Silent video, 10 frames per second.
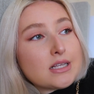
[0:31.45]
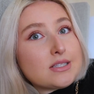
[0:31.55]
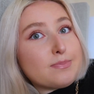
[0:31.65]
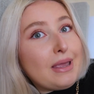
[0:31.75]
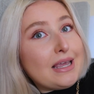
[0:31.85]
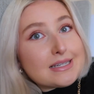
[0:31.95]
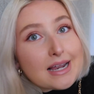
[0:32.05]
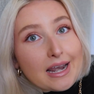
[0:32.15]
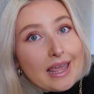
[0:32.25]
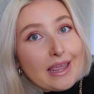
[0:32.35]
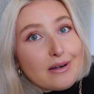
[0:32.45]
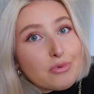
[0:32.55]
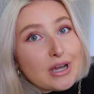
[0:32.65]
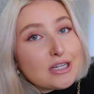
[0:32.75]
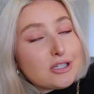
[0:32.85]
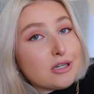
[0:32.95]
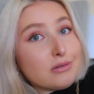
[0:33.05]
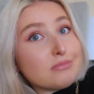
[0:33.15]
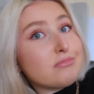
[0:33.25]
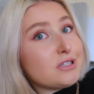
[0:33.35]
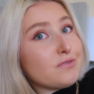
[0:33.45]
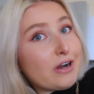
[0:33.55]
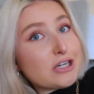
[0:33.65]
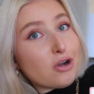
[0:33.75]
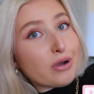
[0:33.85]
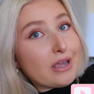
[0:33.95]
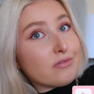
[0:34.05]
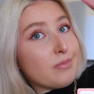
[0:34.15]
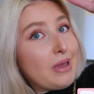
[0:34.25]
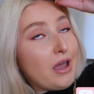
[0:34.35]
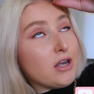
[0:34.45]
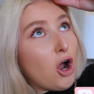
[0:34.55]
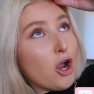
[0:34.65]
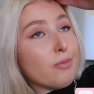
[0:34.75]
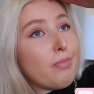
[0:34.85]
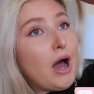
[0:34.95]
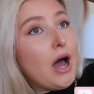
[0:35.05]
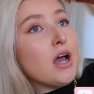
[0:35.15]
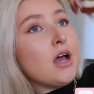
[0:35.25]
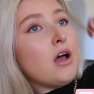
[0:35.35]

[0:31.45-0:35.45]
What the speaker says: speed clean, which is very shocking for me, I know, but